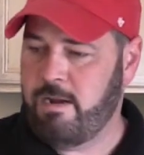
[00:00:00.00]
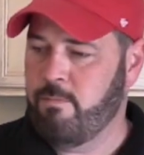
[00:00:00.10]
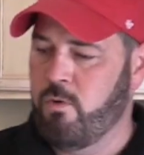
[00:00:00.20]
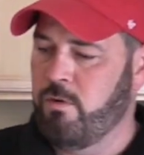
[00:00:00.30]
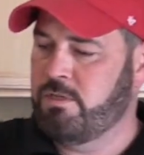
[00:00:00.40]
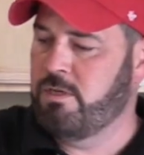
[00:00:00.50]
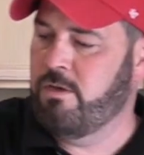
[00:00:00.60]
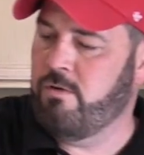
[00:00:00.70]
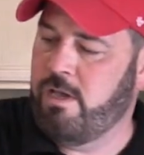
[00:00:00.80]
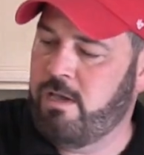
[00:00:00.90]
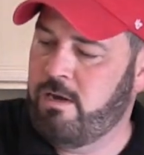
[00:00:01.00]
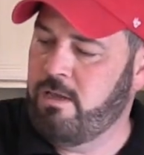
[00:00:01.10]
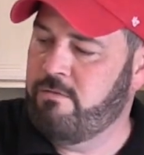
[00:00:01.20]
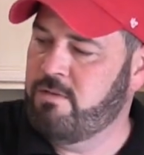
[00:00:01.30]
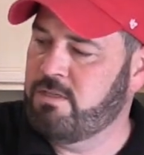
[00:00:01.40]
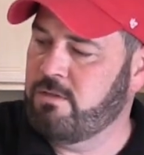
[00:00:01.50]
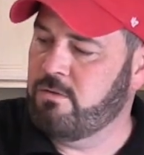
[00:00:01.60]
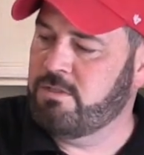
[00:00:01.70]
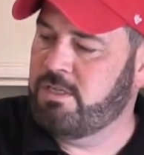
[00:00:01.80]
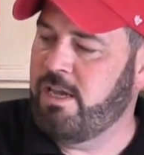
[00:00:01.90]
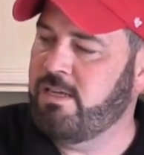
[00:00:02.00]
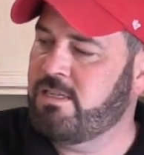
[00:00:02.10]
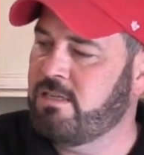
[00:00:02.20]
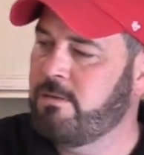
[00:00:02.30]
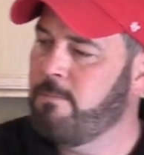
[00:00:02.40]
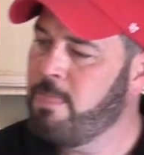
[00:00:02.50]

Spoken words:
I am going to go ahead and give this a little taste.